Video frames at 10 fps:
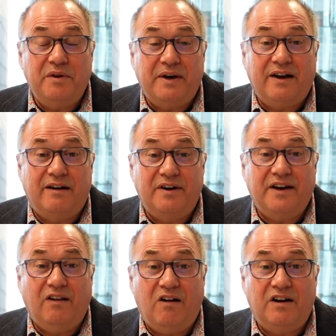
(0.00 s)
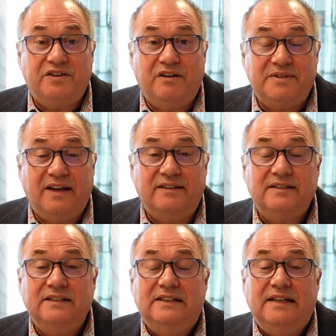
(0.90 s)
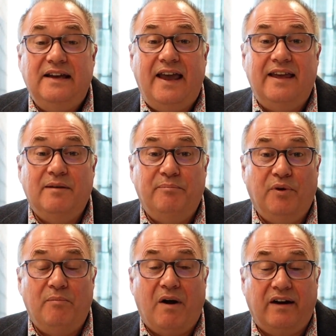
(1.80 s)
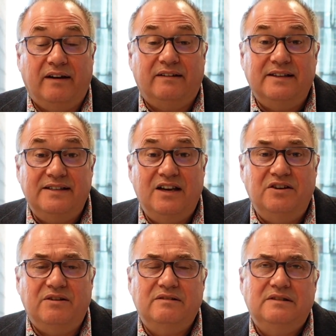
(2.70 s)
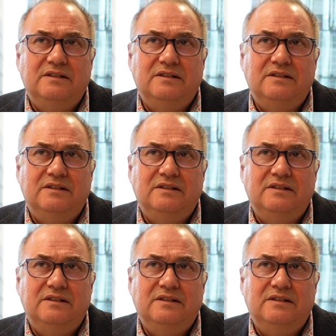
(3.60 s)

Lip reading: they recover in a long-term sense and the bull market continue?